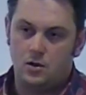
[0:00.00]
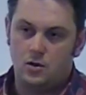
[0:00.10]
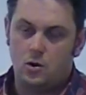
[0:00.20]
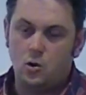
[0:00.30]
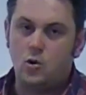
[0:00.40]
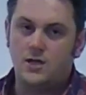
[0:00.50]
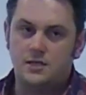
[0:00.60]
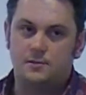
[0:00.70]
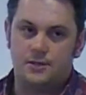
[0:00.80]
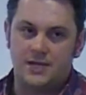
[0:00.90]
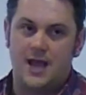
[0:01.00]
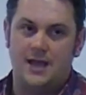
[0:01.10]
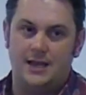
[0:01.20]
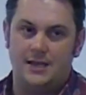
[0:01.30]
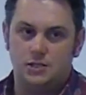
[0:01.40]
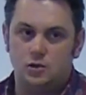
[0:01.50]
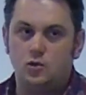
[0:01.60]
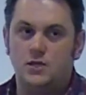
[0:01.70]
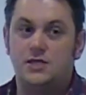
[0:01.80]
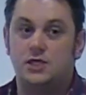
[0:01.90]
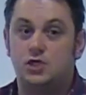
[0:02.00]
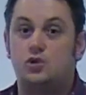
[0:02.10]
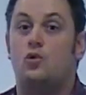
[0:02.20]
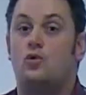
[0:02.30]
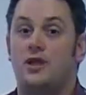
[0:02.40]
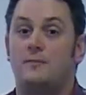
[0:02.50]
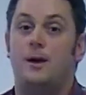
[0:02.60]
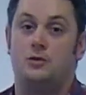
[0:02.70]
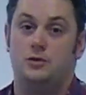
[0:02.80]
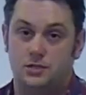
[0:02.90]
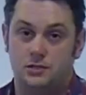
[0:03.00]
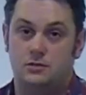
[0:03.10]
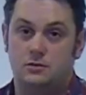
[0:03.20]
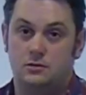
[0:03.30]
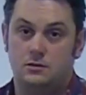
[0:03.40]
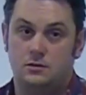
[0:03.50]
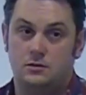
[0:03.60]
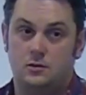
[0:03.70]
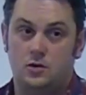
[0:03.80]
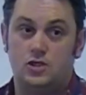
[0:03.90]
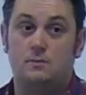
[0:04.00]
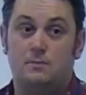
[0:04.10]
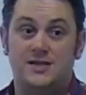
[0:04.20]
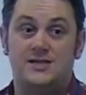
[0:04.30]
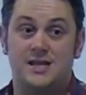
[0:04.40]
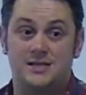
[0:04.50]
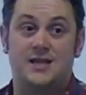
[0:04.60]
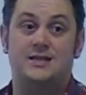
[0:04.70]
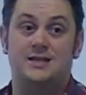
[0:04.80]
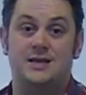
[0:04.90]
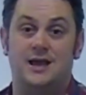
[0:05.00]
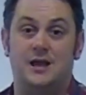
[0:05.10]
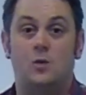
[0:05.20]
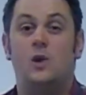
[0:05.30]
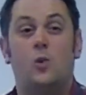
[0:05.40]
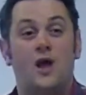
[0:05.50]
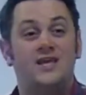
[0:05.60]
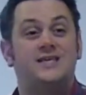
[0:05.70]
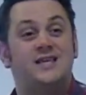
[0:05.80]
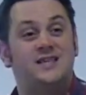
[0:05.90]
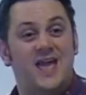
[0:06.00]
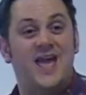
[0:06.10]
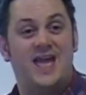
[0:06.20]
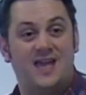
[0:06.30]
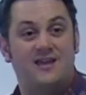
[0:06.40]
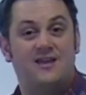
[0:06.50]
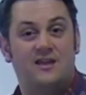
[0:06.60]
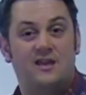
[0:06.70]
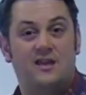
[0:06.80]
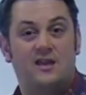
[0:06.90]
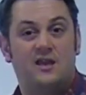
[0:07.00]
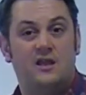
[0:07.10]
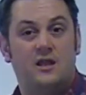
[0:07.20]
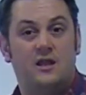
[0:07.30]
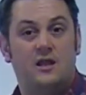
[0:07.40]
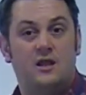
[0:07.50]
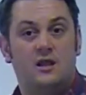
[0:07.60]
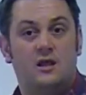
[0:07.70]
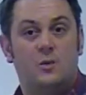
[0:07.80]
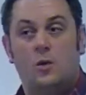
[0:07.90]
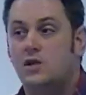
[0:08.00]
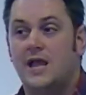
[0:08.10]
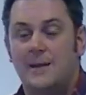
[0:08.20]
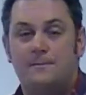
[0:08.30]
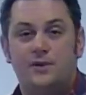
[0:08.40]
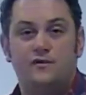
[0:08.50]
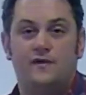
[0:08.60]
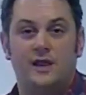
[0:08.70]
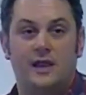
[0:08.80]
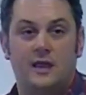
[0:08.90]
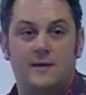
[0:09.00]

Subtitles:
who is the protagonist? Who is the story about? What's your business idea? Well, why is it there? What gap are you filling?